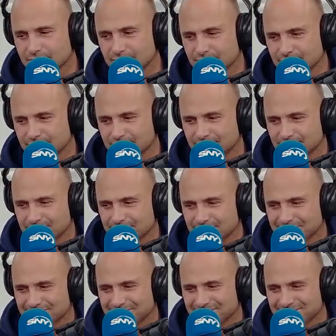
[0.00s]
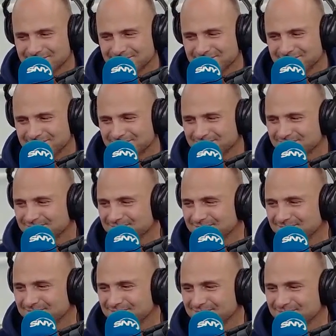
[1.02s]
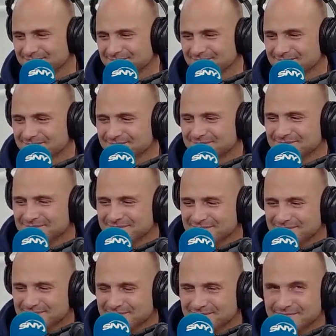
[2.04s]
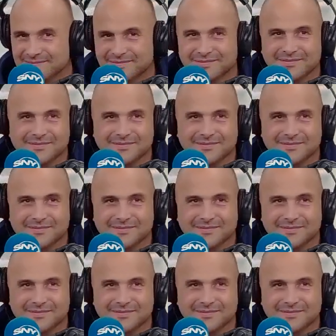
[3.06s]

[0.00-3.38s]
(silent)